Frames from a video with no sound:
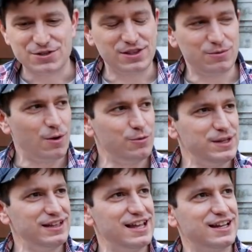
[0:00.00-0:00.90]
So then, what would
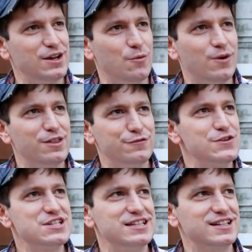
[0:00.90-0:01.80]
be like one of the
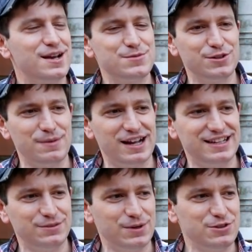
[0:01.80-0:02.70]
first things that comes to your
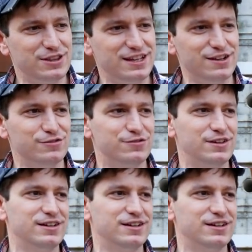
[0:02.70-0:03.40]
mind when you think of